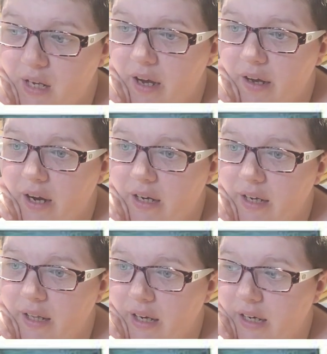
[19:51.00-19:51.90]

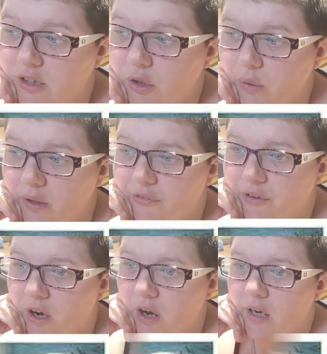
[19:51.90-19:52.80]
I totally
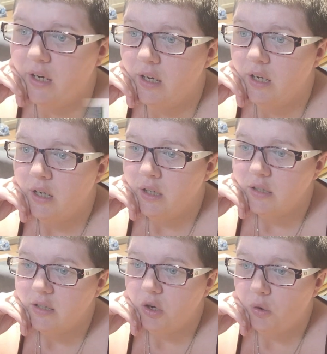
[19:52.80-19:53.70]
forgot.
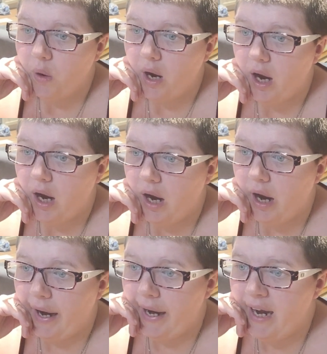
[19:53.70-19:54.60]
So
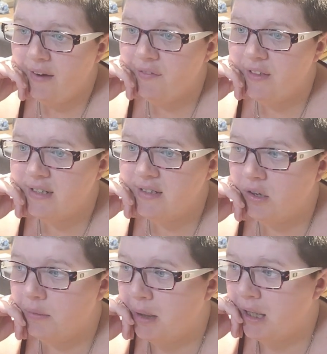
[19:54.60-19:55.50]
I have this
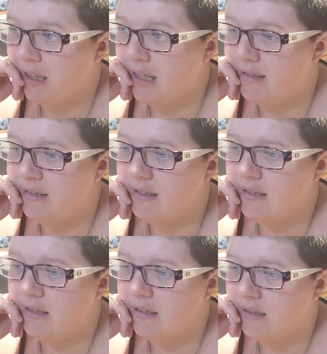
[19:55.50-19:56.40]
on my
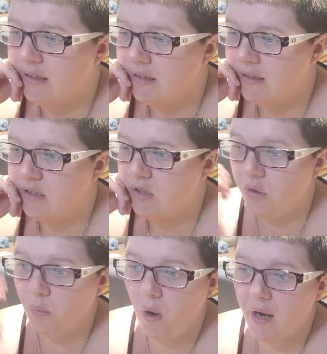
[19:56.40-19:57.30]
list So
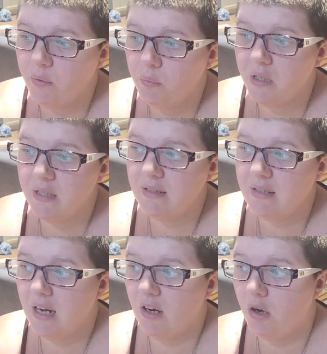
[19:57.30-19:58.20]
the wildwood is
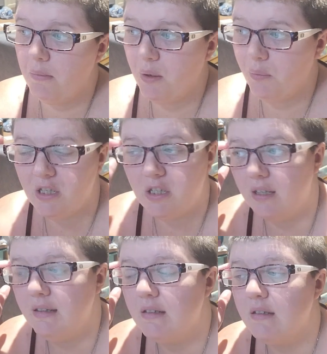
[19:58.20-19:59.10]
staying on my wish
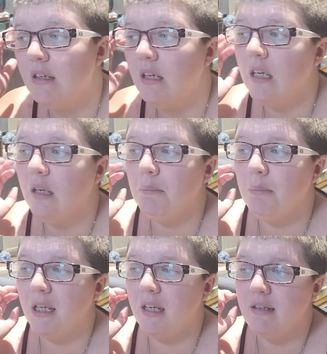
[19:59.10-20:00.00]
list
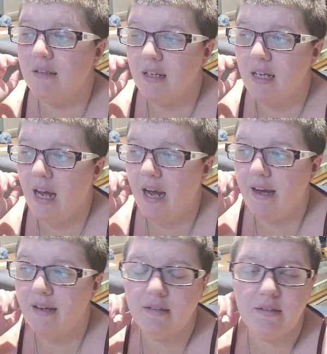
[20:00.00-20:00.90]
because it
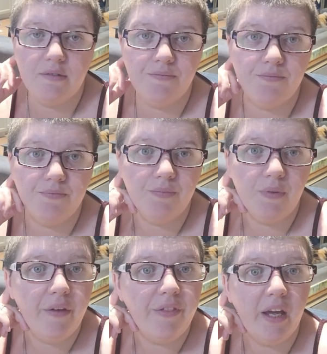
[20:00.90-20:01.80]
has
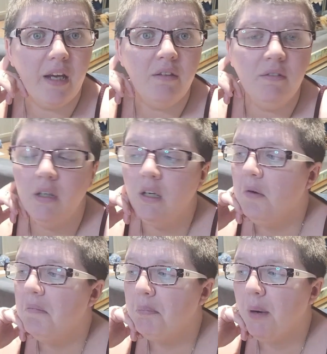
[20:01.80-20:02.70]
a thing.
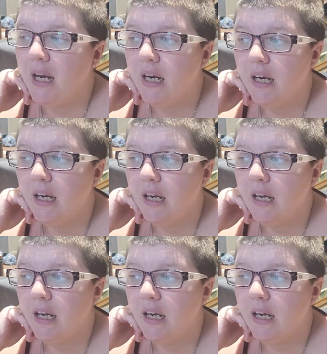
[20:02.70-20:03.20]
But